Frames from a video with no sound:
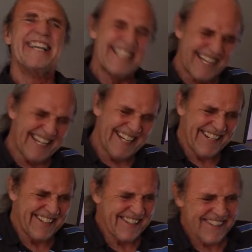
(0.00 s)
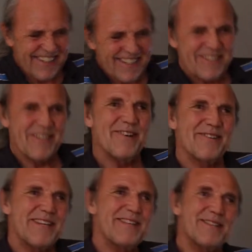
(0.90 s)
Yeah. So
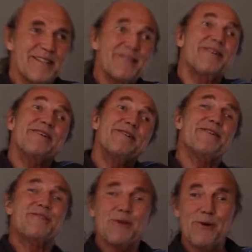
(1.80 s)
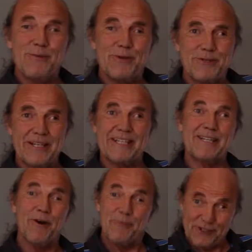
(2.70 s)
it's almost a little
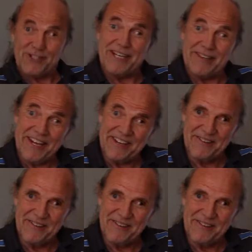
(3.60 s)
official then